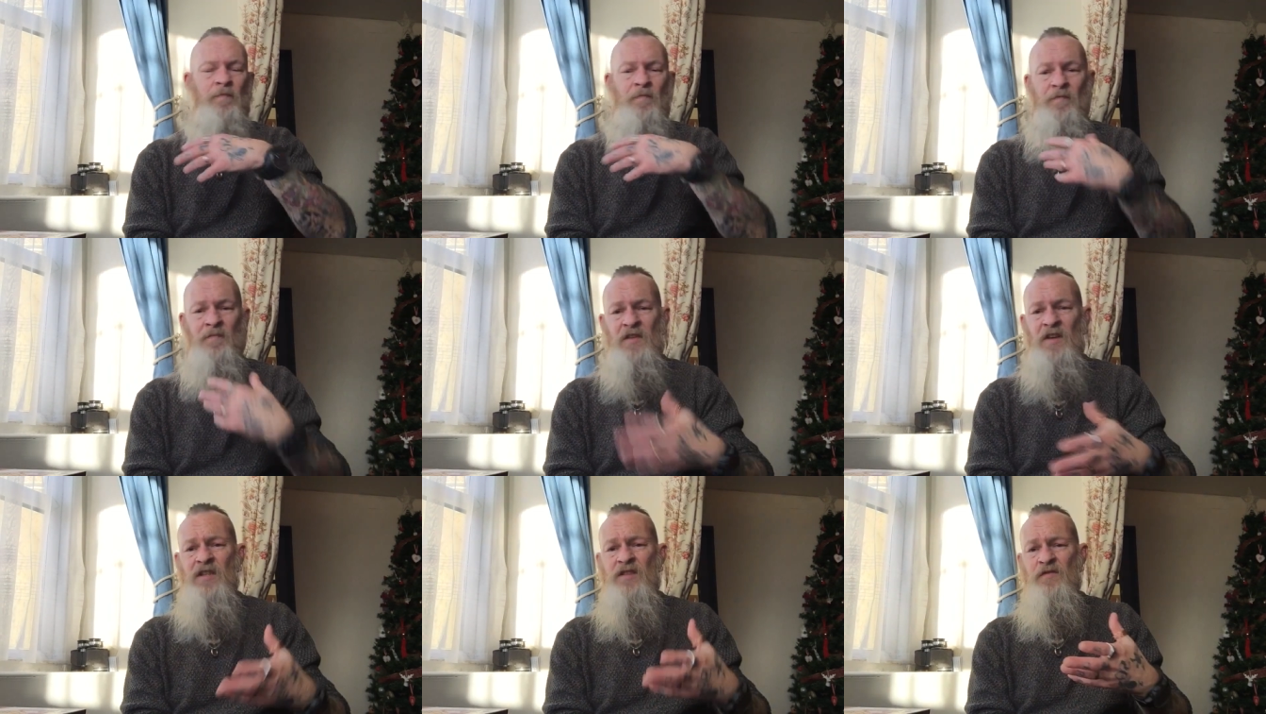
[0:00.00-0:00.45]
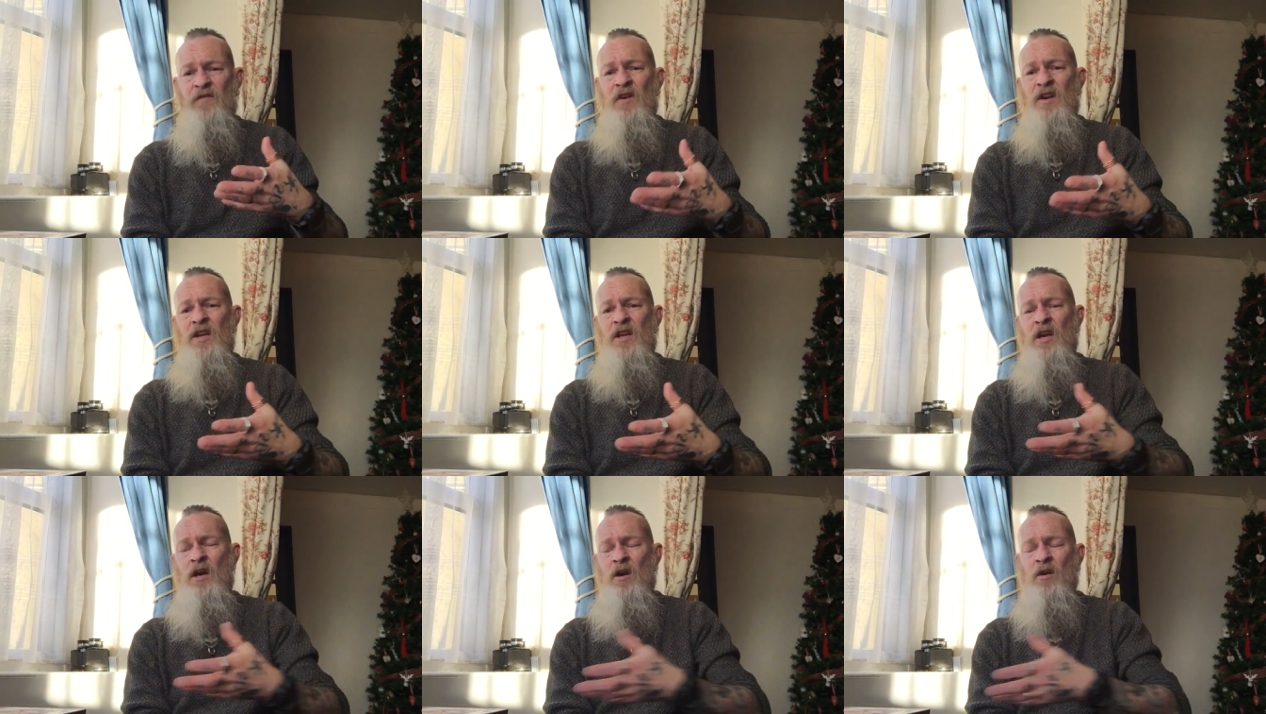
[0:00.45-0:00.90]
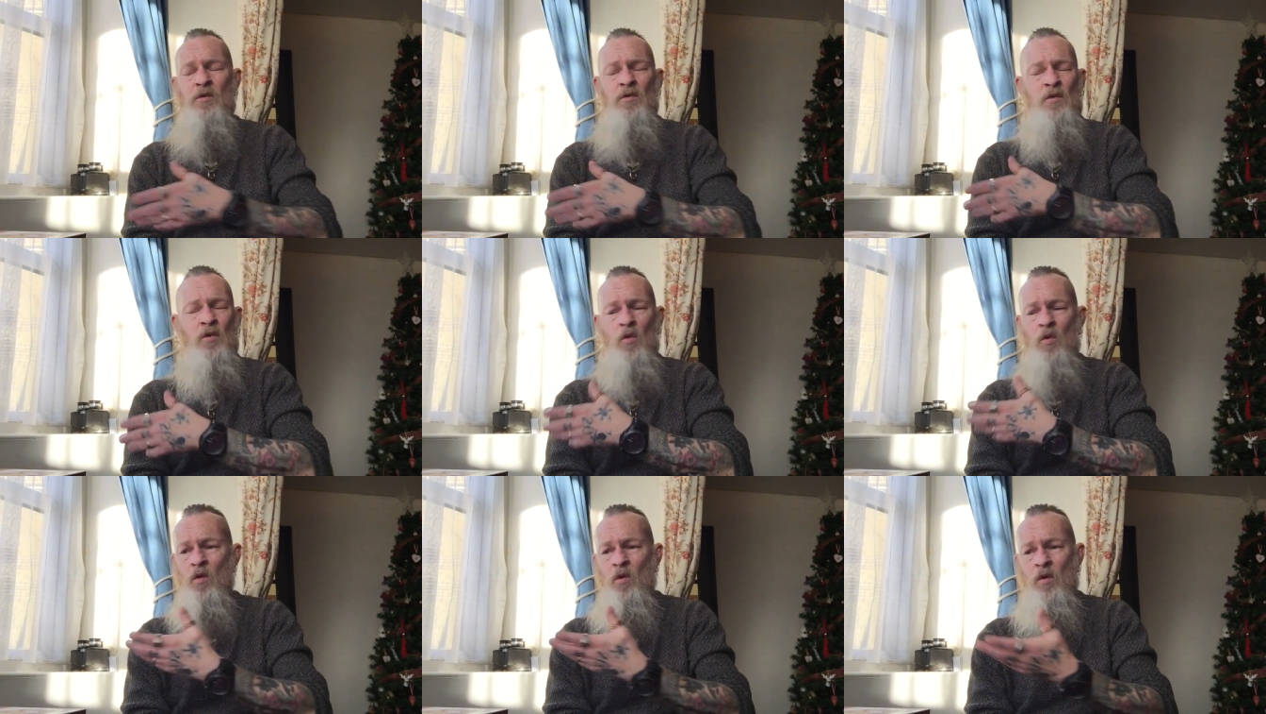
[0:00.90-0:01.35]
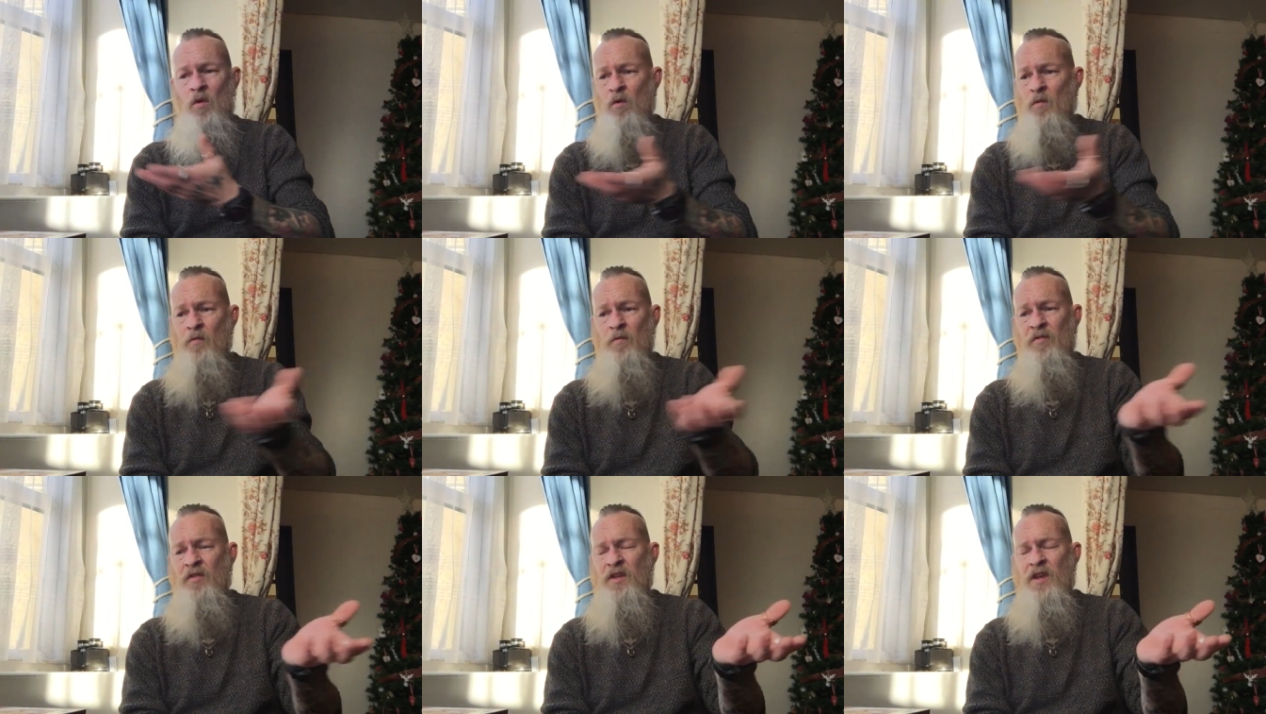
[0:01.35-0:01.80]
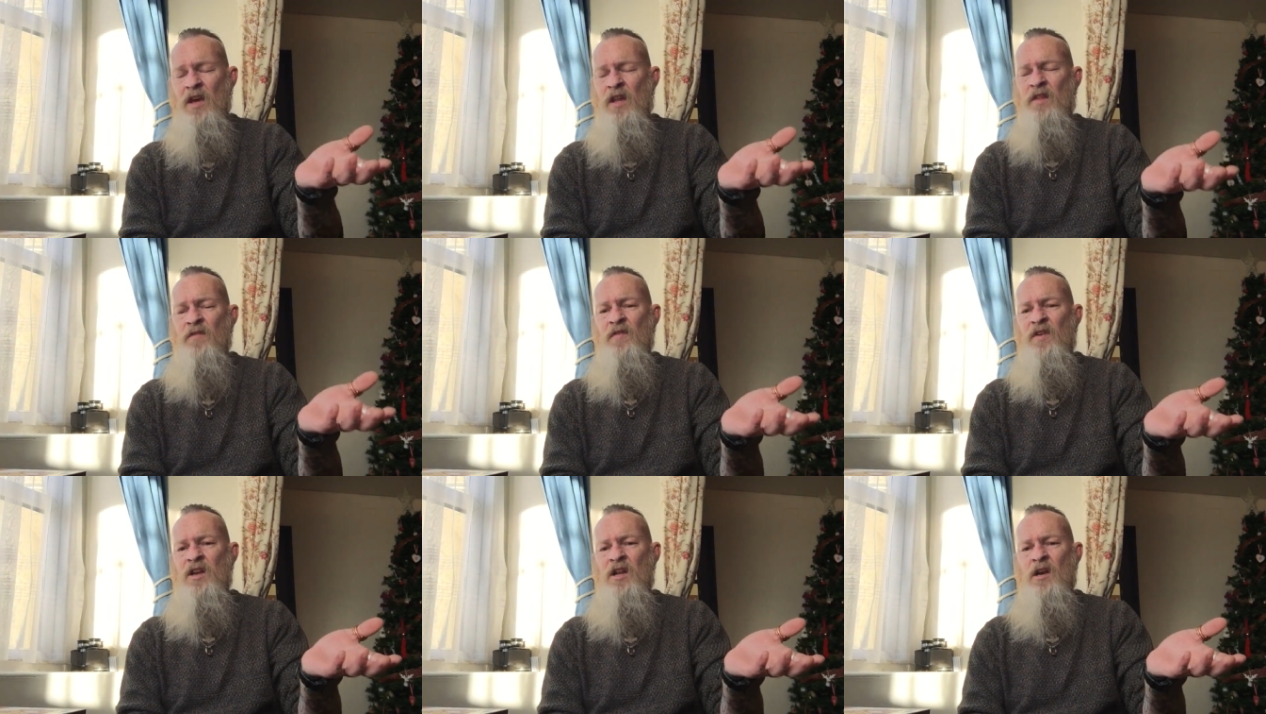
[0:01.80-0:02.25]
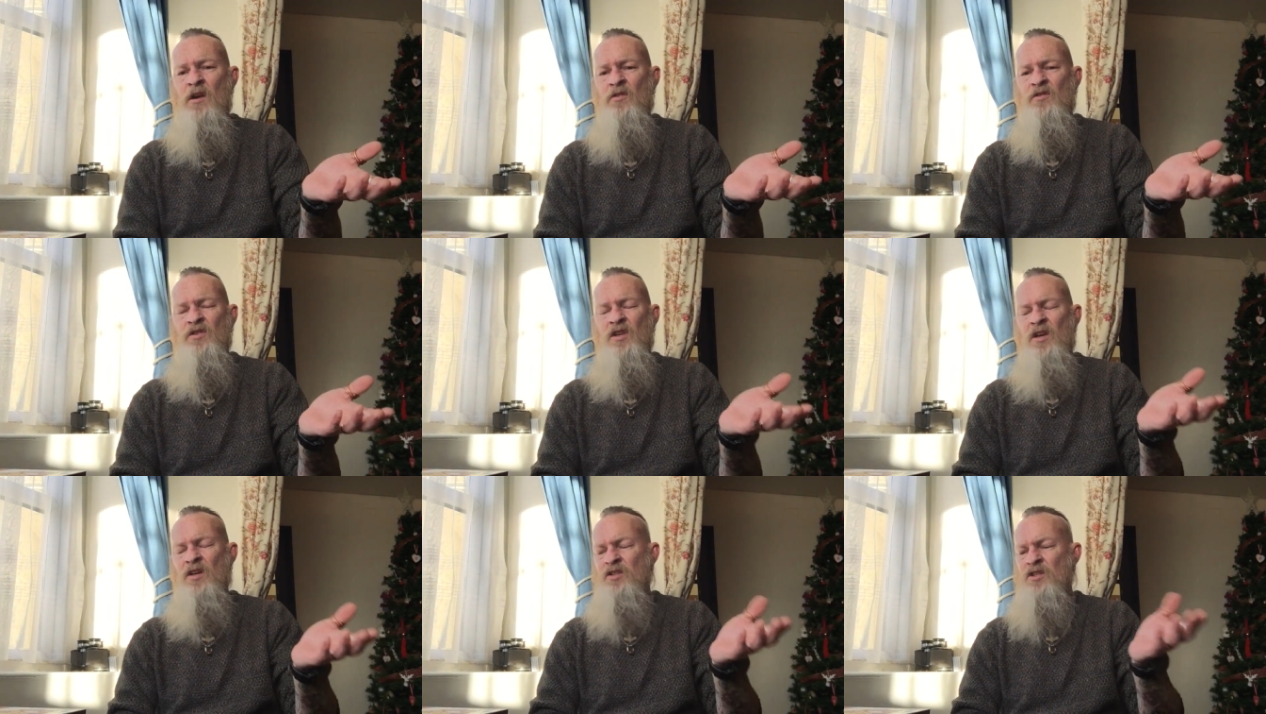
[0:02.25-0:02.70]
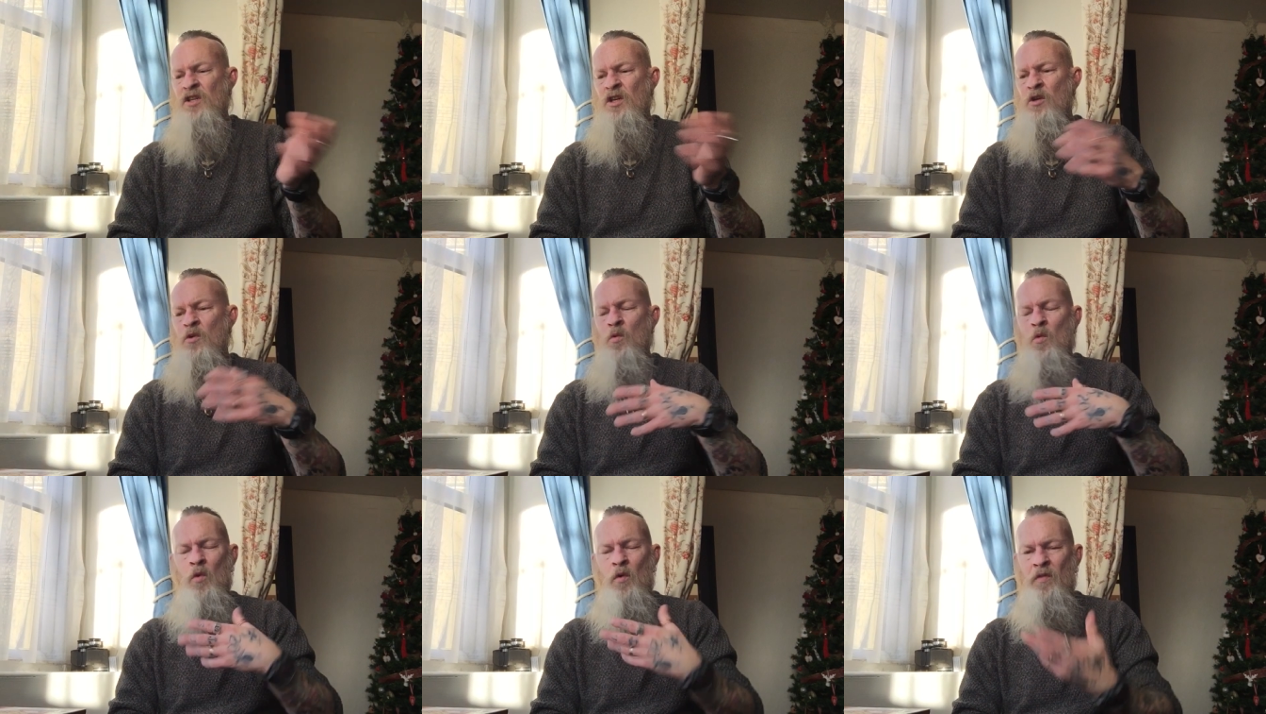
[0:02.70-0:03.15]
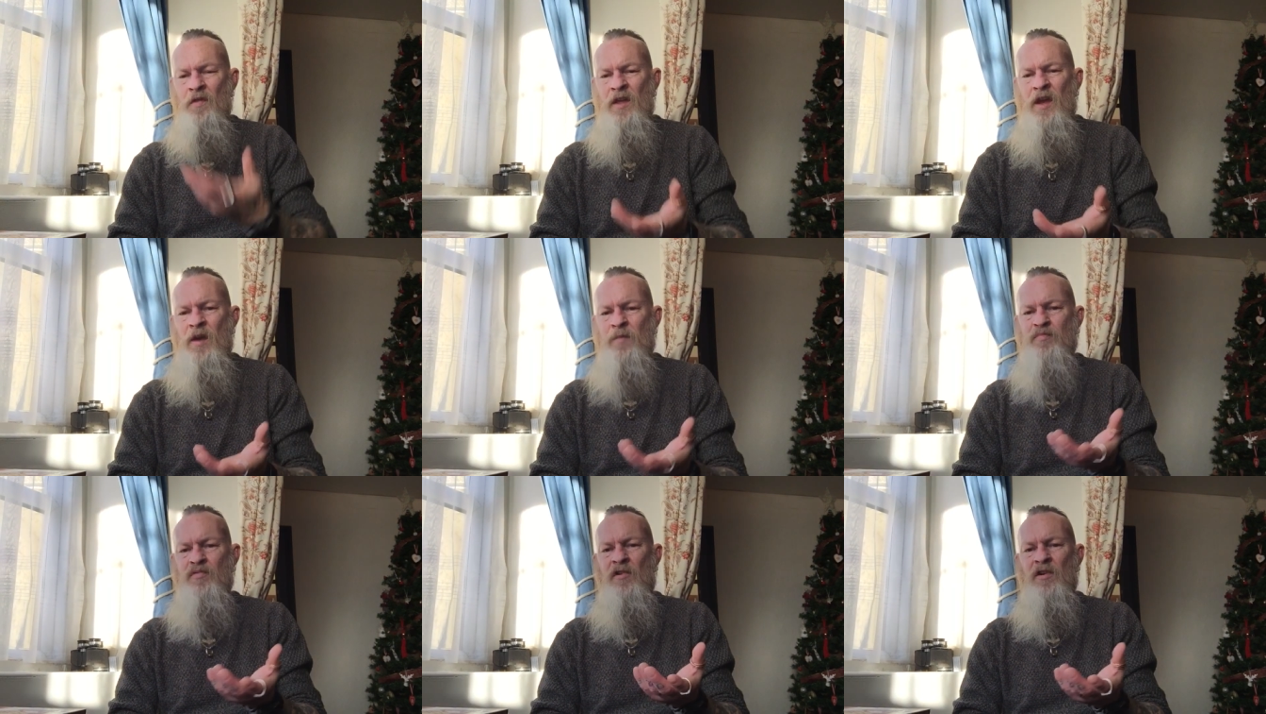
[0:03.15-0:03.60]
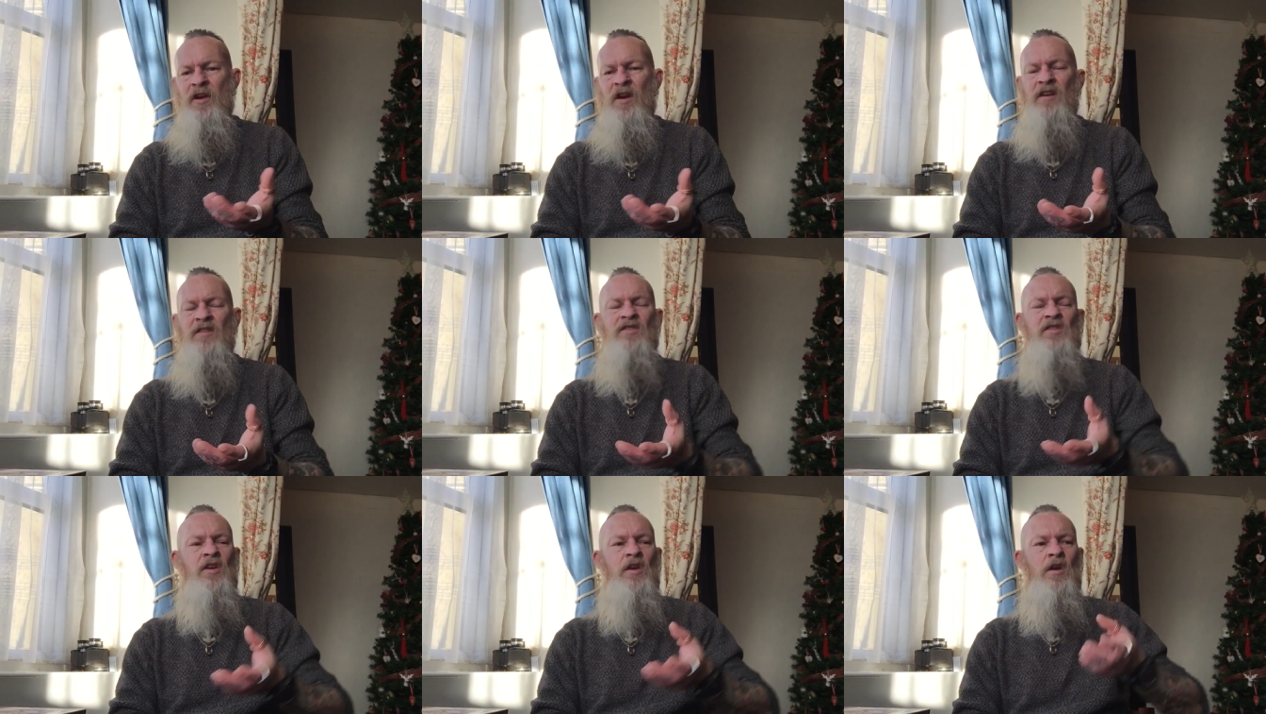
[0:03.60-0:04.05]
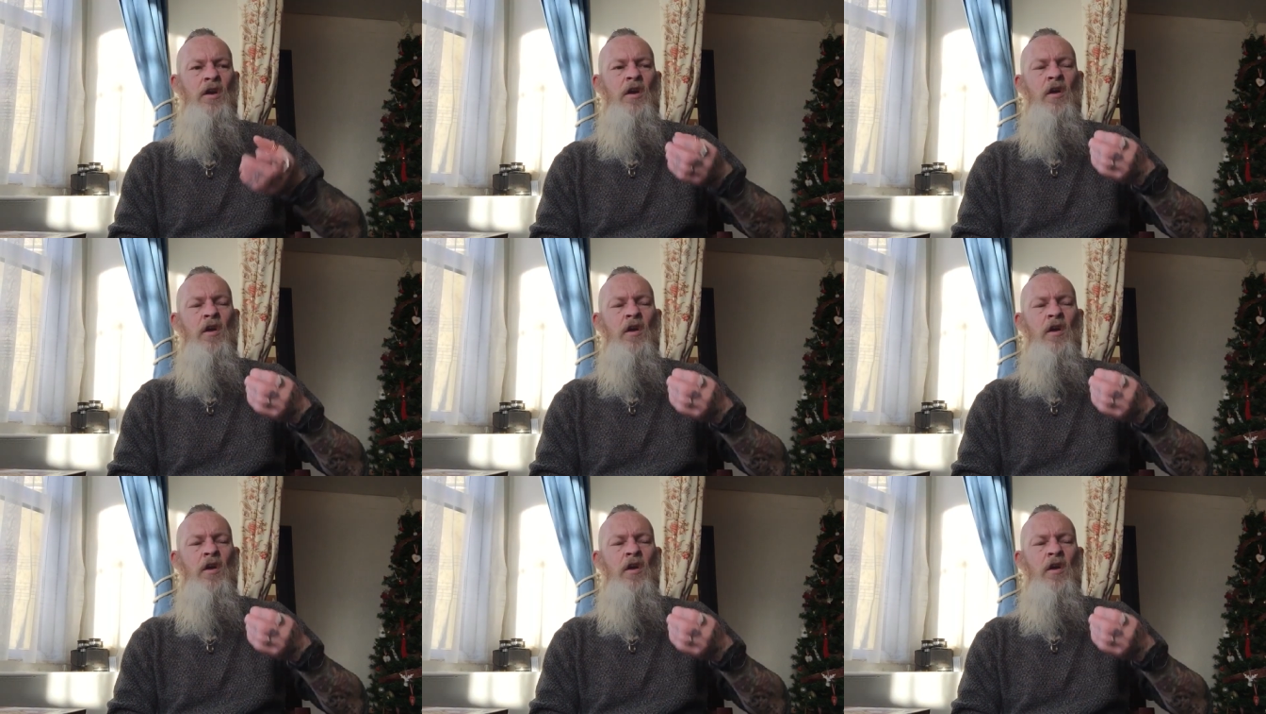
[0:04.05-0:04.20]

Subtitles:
this video or the other videos that I do or their products